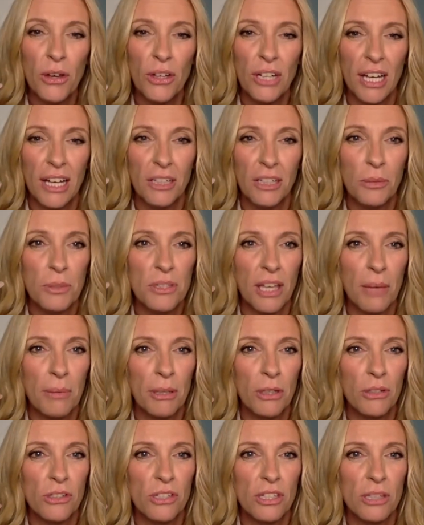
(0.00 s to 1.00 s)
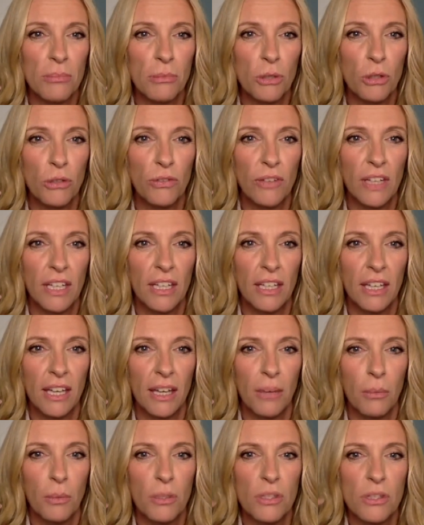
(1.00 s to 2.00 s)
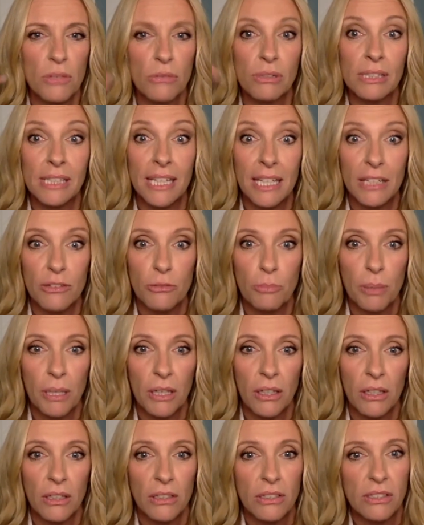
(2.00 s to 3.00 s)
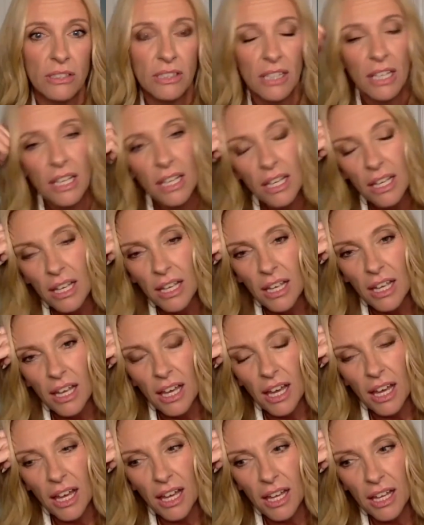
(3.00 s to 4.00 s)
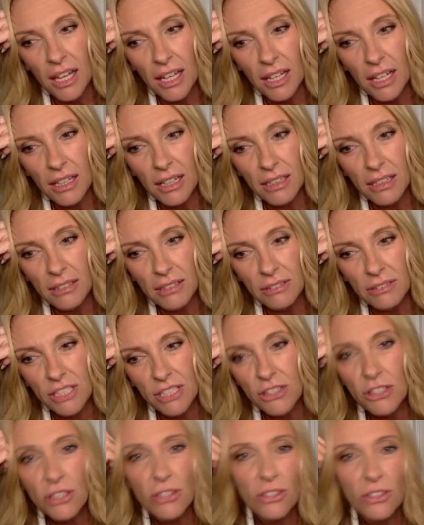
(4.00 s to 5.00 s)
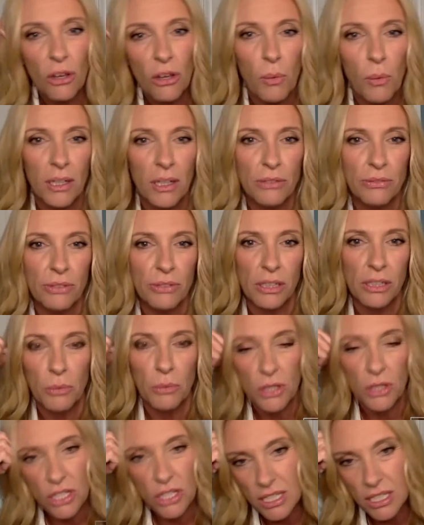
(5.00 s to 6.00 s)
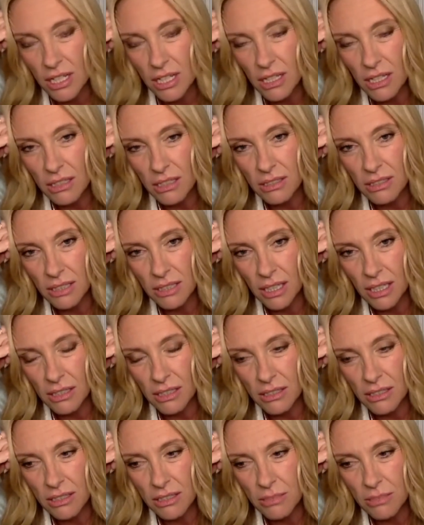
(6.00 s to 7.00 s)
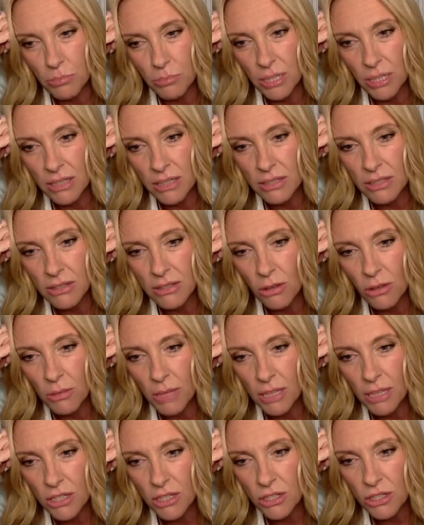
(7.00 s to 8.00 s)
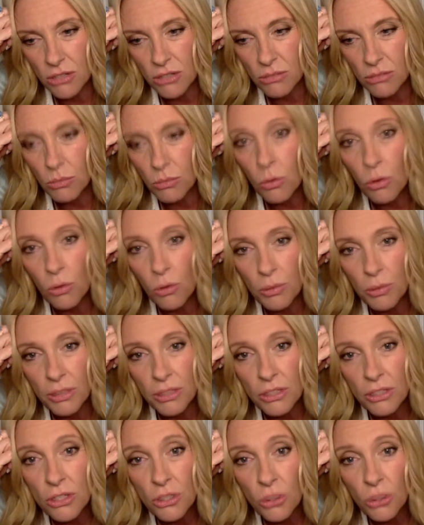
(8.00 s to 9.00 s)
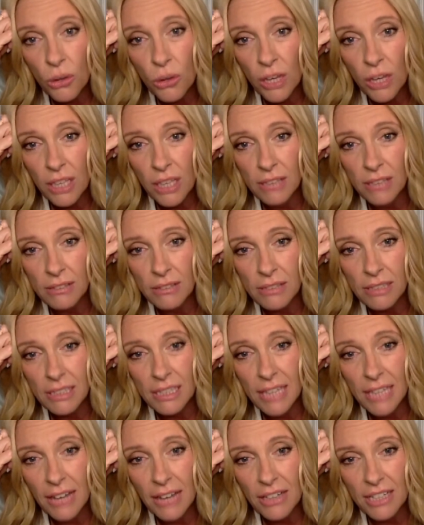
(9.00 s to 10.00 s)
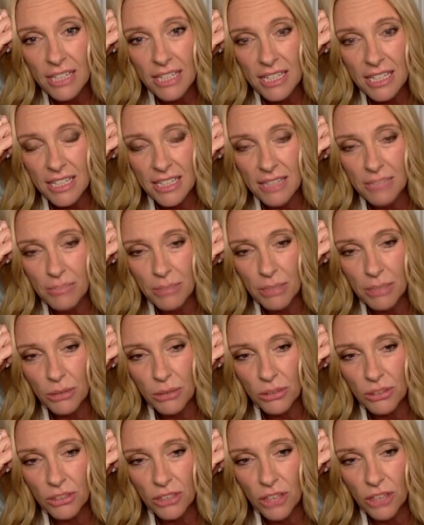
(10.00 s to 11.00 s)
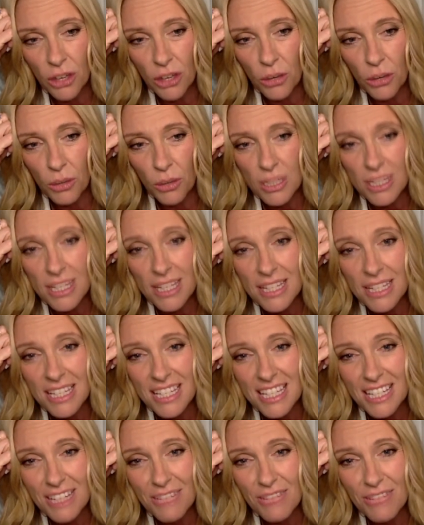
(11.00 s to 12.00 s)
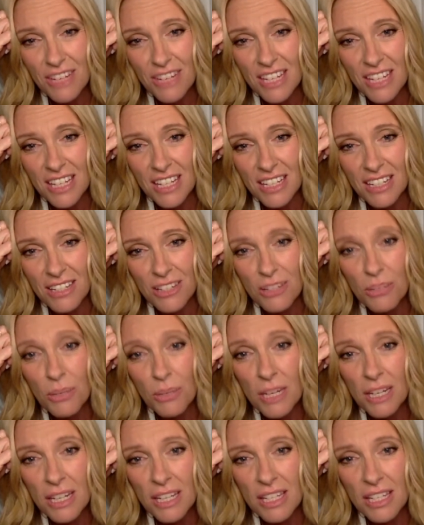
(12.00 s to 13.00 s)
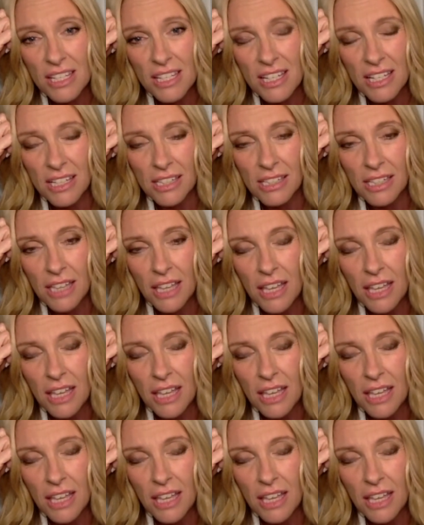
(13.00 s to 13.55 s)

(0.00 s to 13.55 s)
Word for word: Anna was coming onto the movie, it was a relief because uh, she's just so wonderful at what she does and brings so much warmth and joy and hilarity, but also a sensitivity and a sweetness and